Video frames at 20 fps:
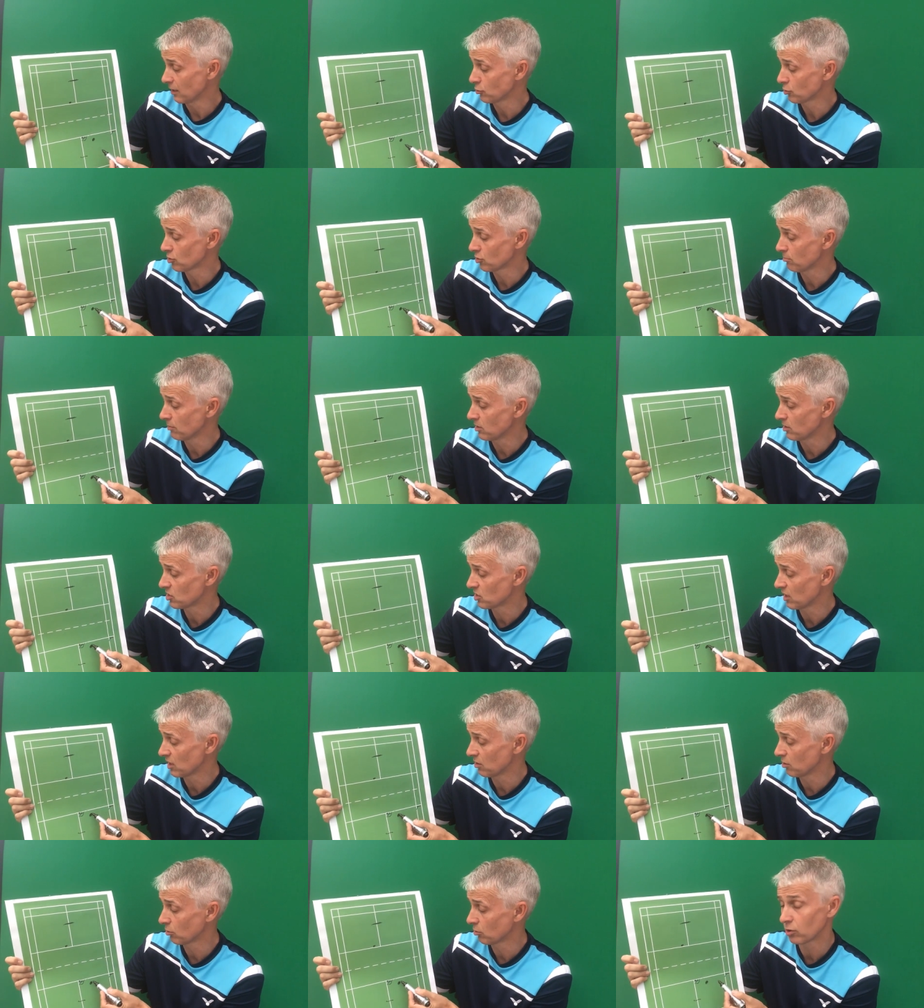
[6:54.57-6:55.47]
it doesn't mean to
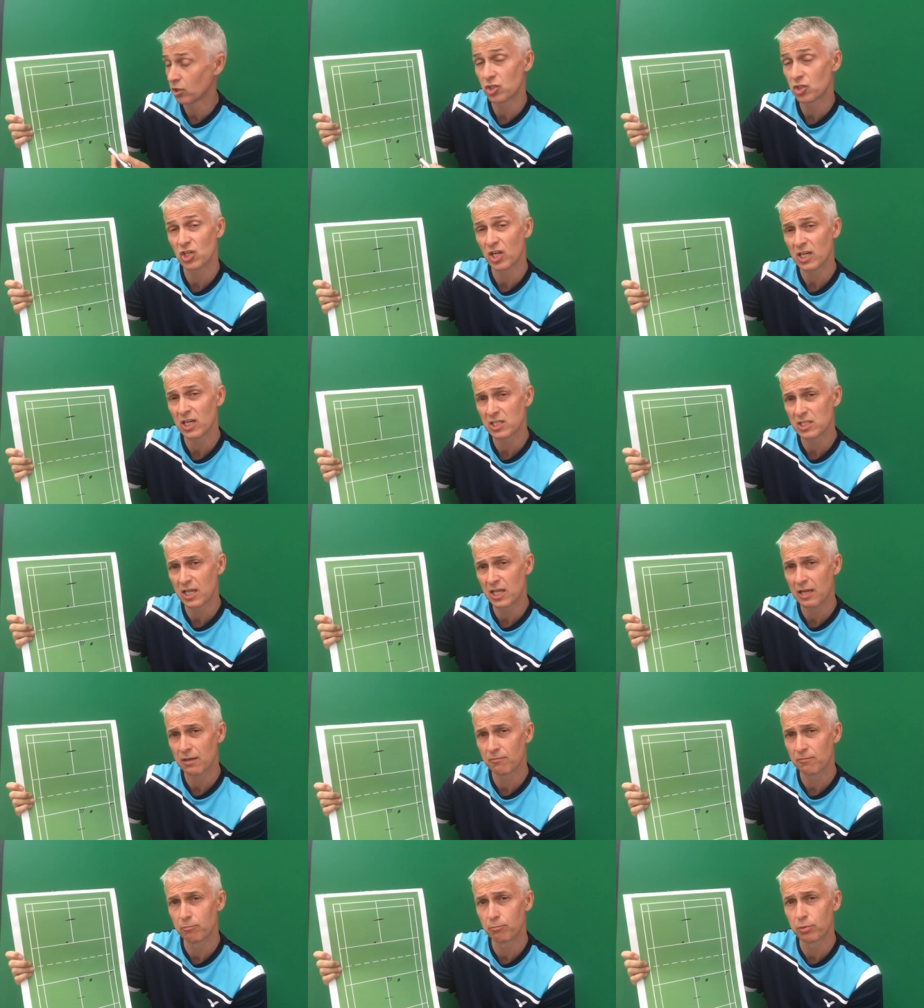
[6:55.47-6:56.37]
say they're going to change
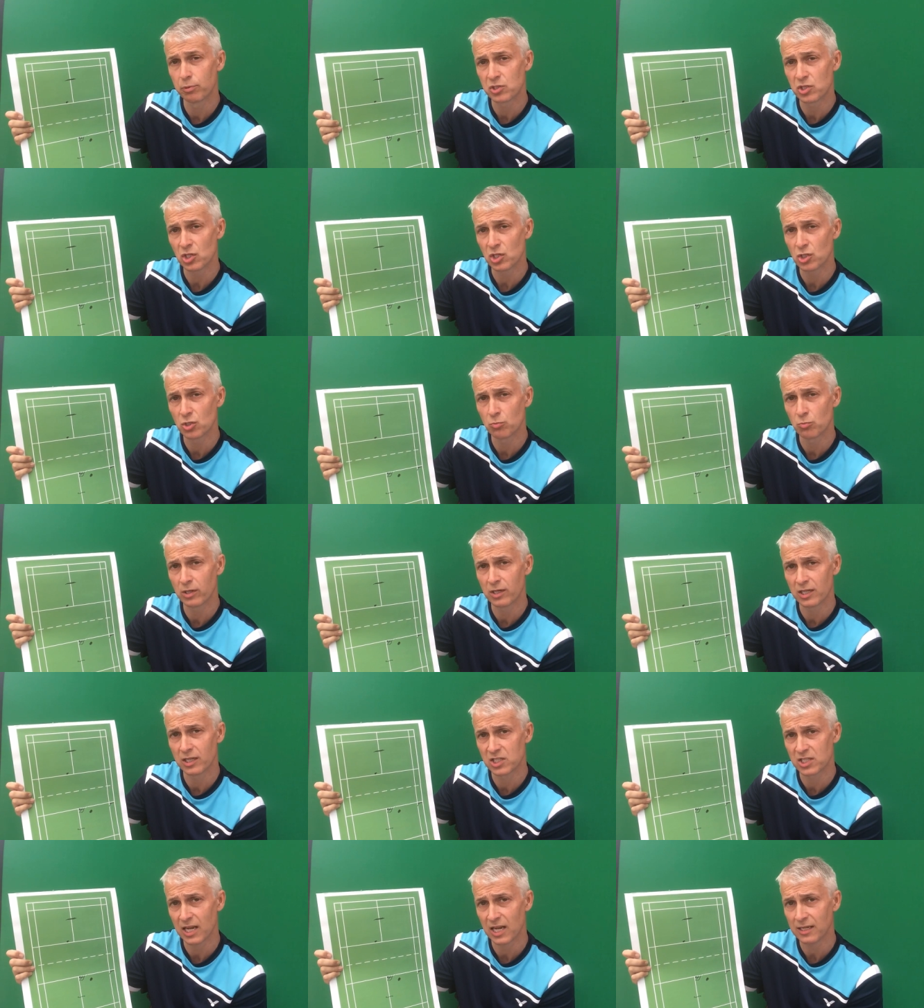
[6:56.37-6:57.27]
their position
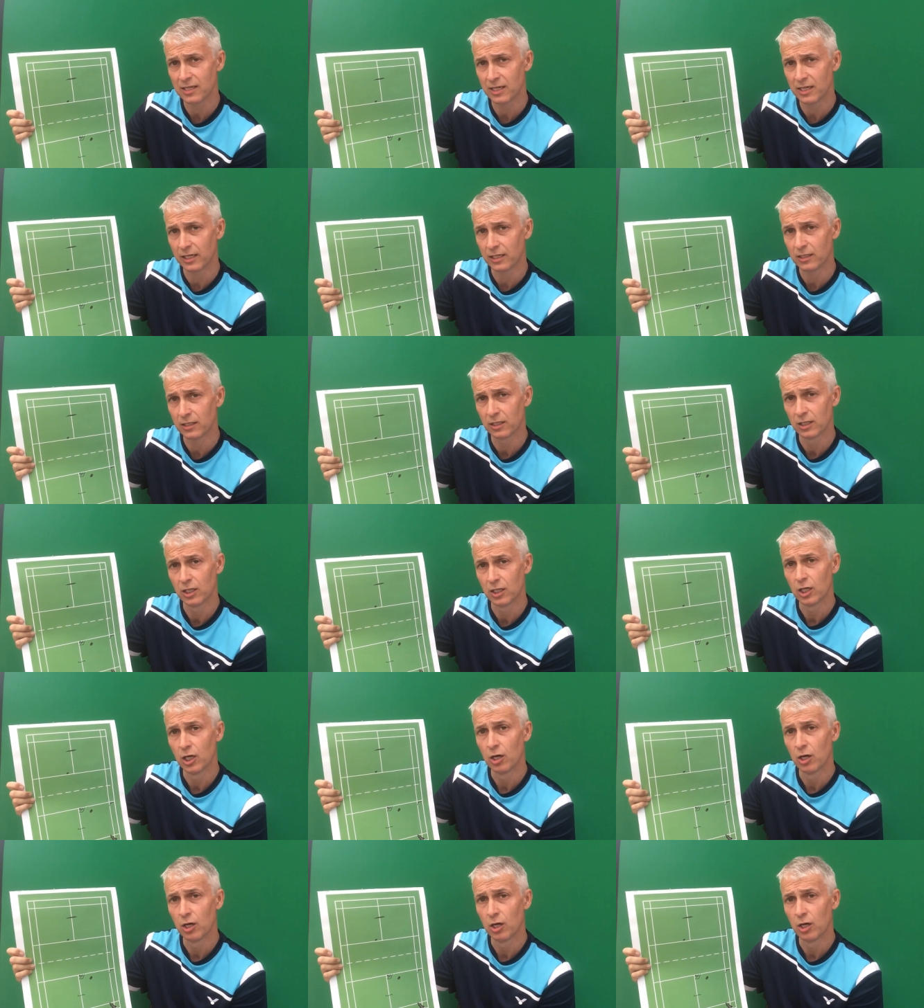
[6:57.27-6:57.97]
when they're standing,